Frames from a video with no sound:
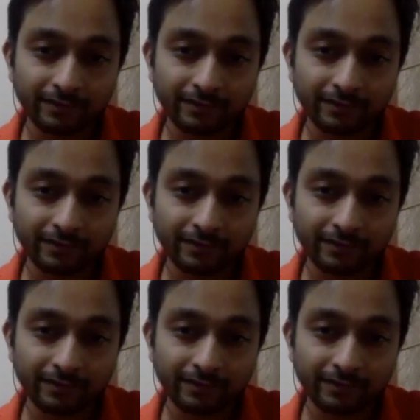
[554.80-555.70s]

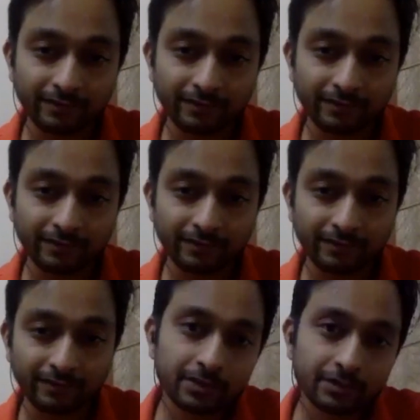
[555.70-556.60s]
molecules,
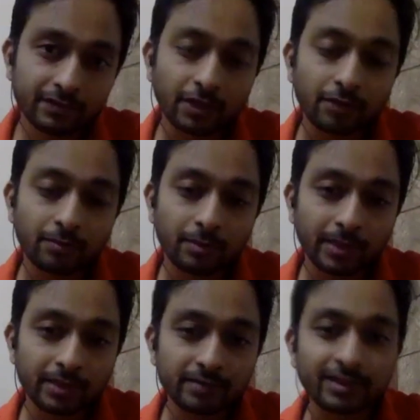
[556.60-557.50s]
in the range of 10 to the
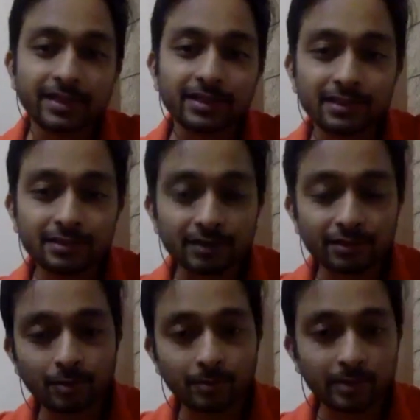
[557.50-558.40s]
power minus 19,
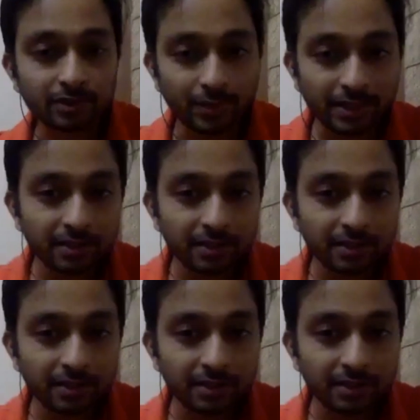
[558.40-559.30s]
10 to the power minus 20
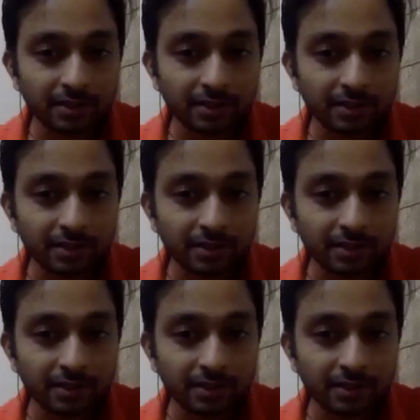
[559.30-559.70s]
meters, right?